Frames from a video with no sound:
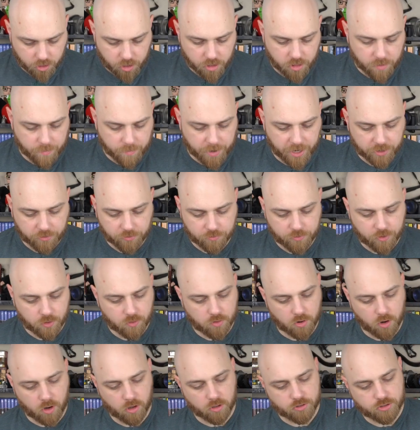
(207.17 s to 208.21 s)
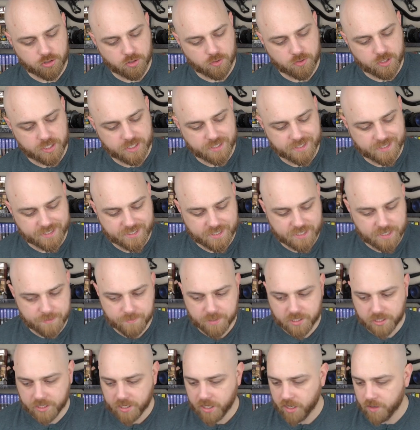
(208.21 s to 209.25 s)
The microphone also doesn't seem
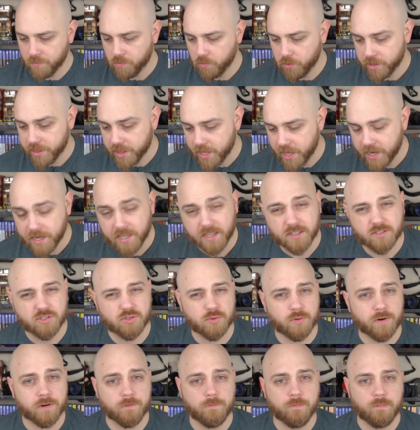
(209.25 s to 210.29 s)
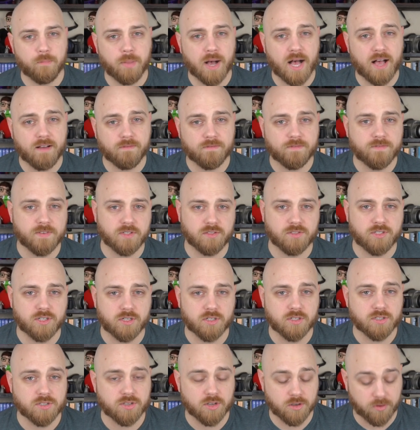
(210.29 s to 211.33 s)
to come with any sort of pop
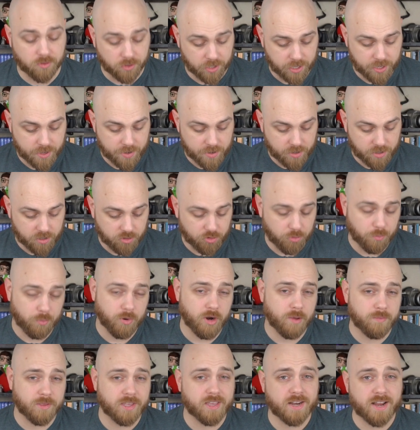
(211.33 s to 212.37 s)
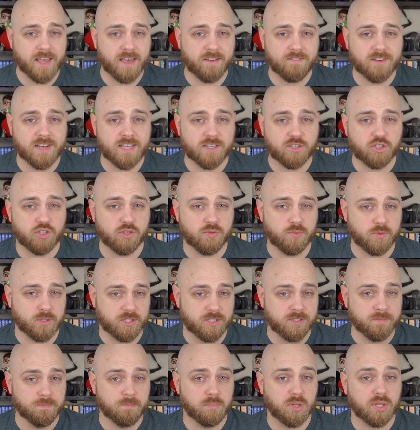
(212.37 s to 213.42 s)
filter, so you're probably going to have an issue with
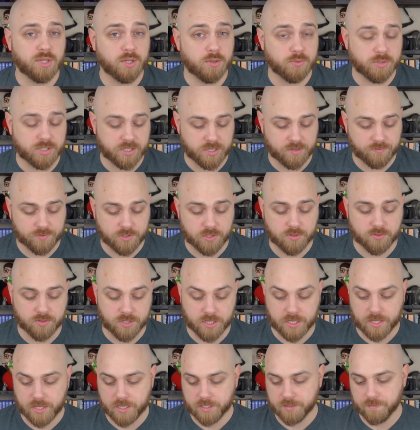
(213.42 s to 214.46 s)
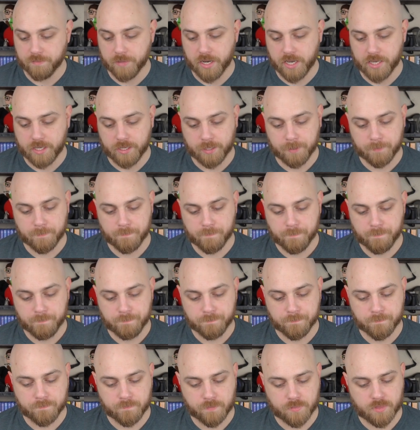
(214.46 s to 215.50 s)
some plosives using this mic.
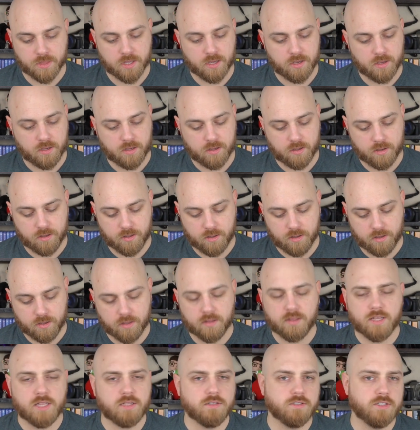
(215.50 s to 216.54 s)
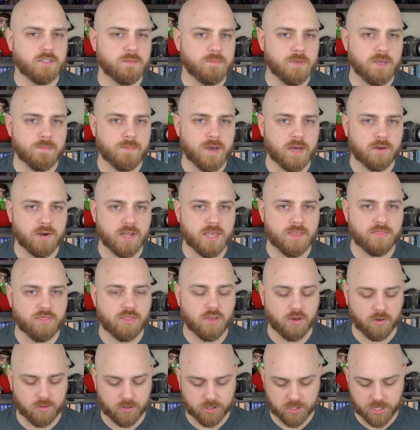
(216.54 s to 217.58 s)
That looks to be about it
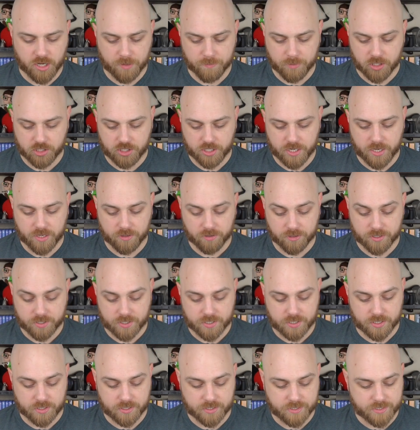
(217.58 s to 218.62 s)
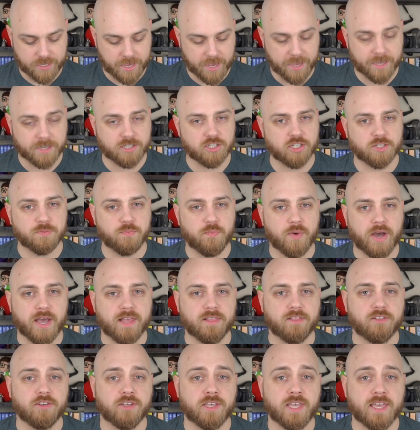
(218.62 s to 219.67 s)
though. There's not much else to say just by
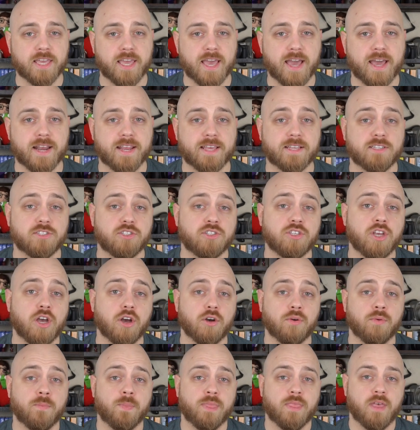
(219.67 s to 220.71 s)
looking at it. So